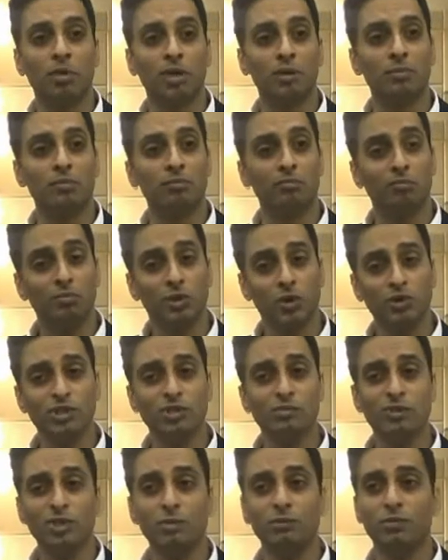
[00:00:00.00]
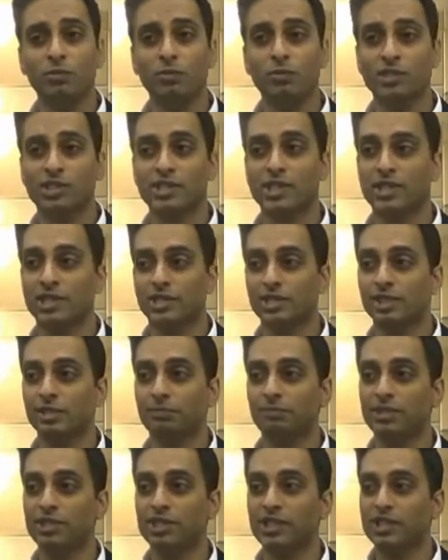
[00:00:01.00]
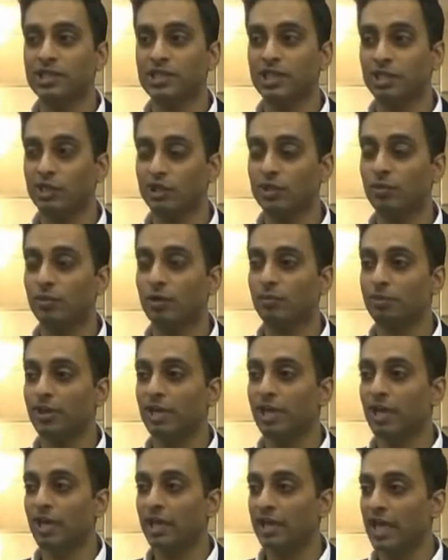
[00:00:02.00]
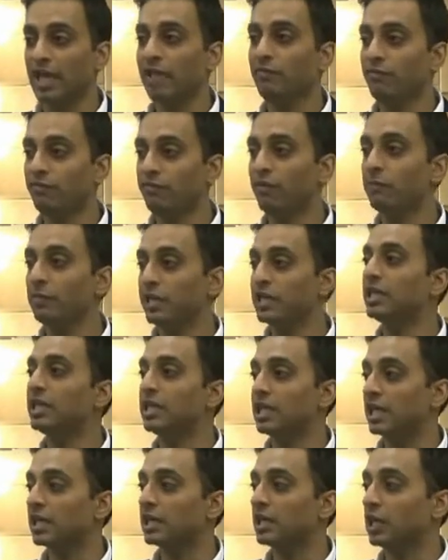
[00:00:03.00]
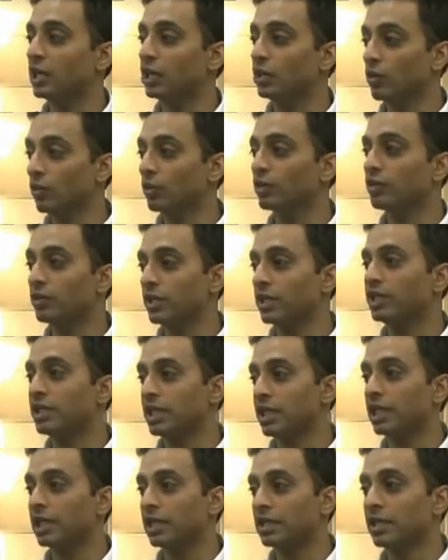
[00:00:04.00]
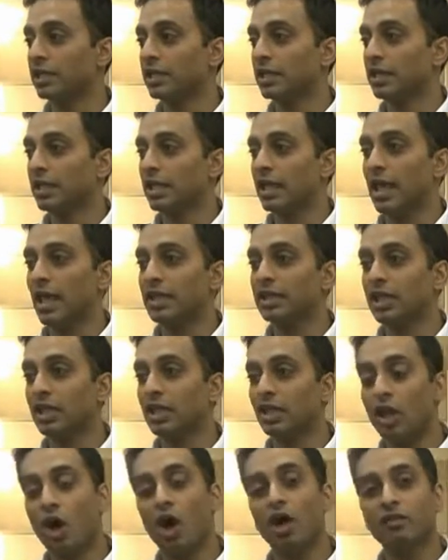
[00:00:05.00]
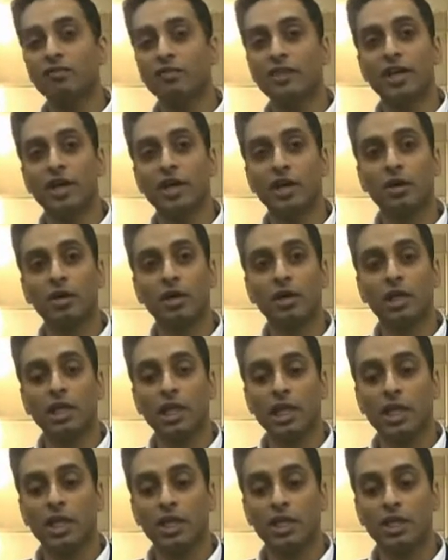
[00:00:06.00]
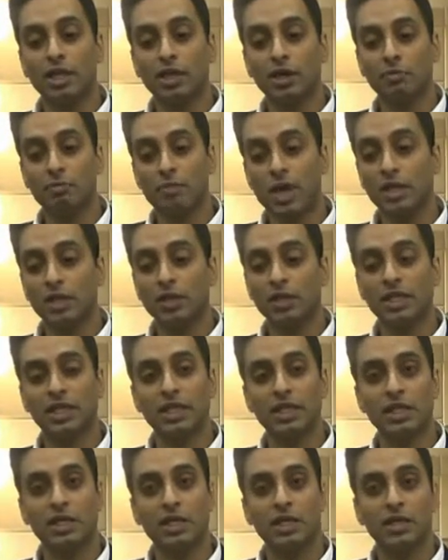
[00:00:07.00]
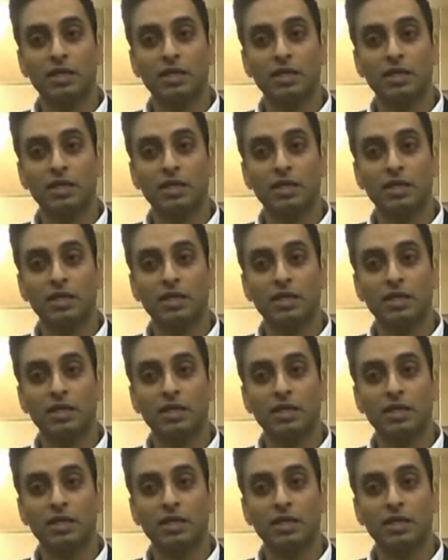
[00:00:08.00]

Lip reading: but most people will say the gypsies in Europe came from India, northern India, and that a lot of their melody